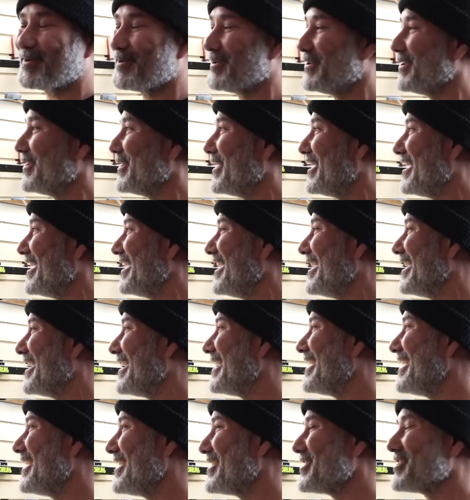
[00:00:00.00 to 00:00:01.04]
your
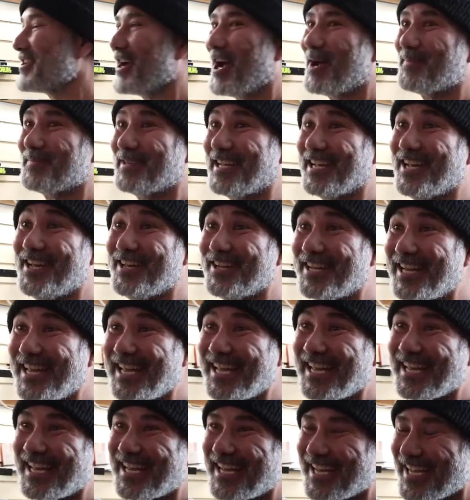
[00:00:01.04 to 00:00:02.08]
shop down.
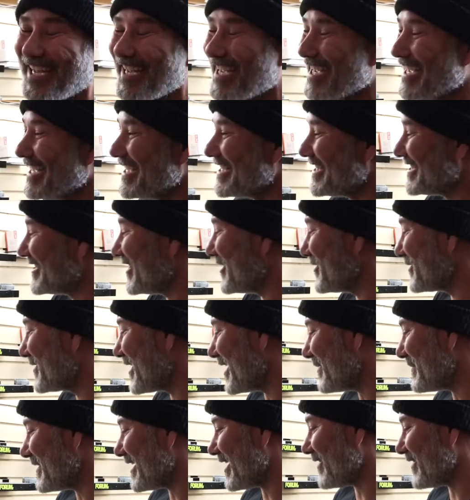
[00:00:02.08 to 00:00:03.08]
So you got to be